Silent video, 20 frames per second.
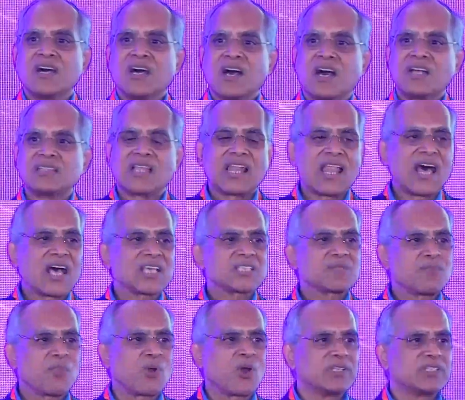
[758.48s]
And the last
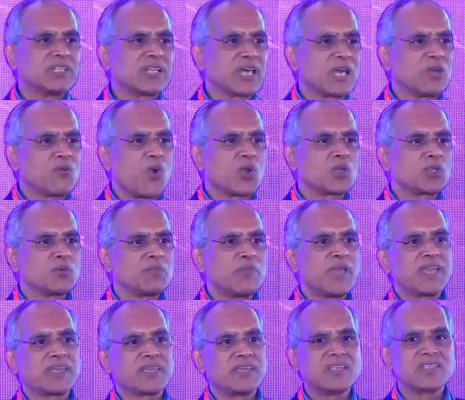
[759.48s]
point that I want to
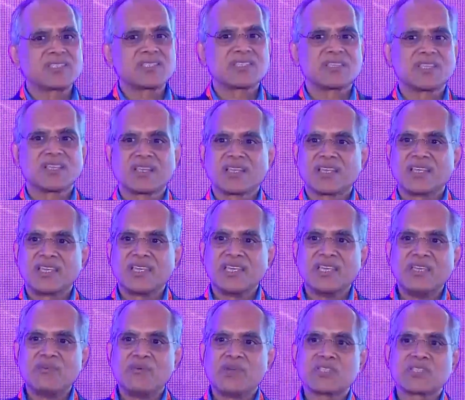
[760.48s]
make is,
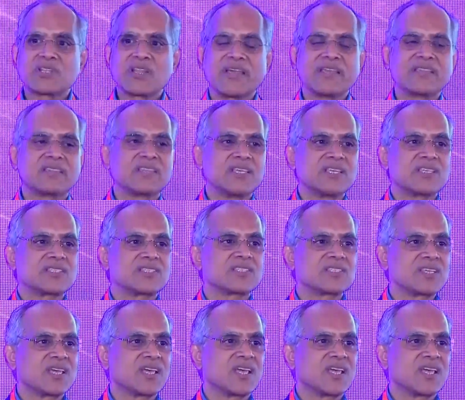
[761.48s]
events like this